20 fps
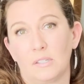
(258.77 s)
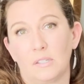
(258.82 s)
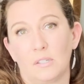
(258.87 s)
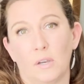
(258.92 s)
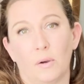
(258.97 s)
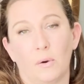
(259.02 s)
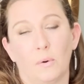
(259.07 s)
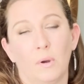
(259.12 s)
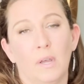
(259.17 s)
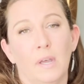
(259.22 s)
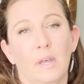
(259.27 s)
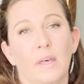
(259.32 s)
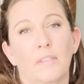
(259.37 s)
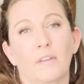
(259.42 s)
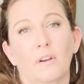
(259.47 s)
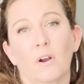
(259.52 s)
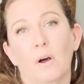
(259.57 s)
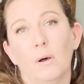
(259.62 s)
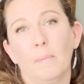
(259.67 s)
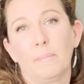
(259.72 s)
So
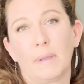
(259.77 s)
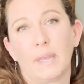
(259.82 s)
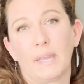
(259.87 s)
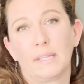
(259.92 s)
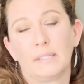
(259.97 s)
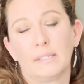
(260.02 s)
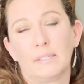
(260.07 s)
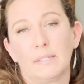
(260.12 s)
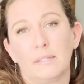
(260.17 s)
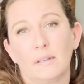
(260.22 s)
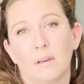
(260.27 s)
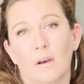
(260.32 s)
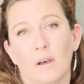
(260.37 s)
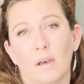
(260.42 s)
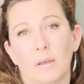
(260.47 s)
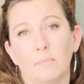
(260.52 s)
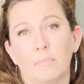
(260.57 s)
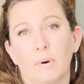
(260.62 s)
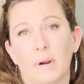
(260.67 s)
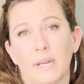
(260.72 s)
they're all based
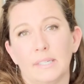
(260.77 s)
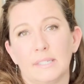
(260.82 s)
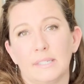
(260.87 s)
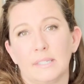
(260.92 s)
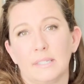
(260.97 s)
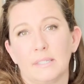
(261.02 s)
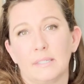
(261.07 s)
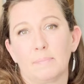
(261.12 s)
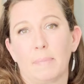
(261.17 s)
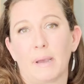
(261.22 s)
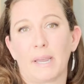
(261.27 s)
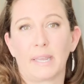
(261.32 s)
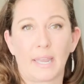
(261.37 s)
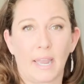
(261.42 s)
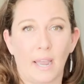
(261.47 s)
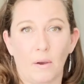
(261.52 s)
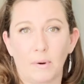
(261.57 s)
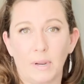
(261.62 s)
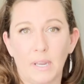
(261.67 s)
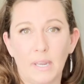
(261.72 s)
on prices by
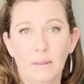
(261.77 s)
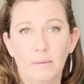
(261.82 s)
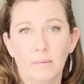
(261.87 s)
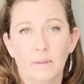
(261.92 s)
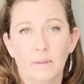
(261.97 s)
county.